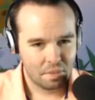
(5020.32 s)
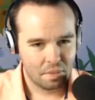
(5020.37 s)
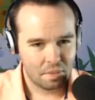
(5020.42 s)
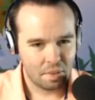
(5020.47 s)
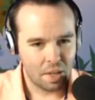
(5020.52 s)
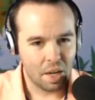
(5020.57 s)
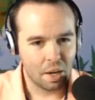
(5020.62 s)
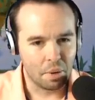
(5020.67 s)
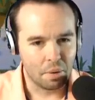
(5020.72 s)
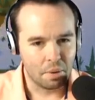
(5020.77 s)

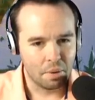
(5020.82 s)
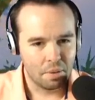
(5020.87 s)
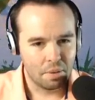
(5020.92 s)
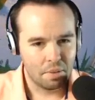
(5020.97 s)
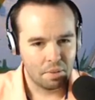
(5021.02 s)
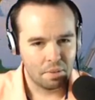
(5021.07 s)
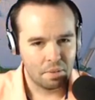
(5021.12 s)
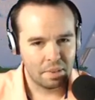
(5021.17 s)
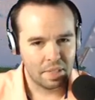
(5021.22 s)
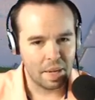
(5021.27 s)
Oh.
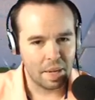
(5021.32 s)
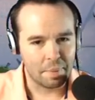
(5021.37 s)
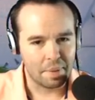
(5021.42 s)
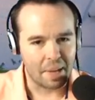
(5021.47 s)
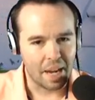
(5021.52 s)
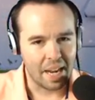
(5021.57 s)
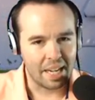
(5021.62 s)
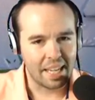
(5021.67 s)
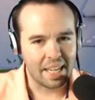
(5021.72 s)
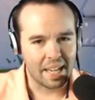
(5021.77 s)
Yeah, but
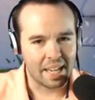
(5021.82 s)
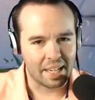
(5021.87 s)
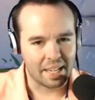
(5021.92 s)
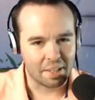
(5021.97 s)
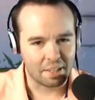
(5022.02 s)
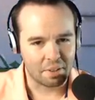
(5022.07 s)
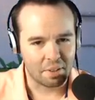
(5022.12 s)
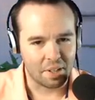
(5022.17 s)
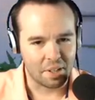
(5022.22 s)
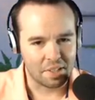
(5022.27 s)
I can't get
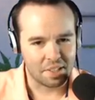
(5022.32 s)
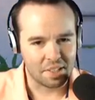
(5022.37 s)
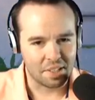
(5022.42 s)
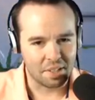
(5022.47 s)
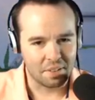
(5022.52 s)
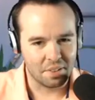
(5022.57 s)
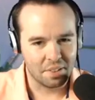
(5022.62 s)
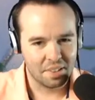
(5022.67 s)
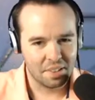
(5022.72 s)
across, though.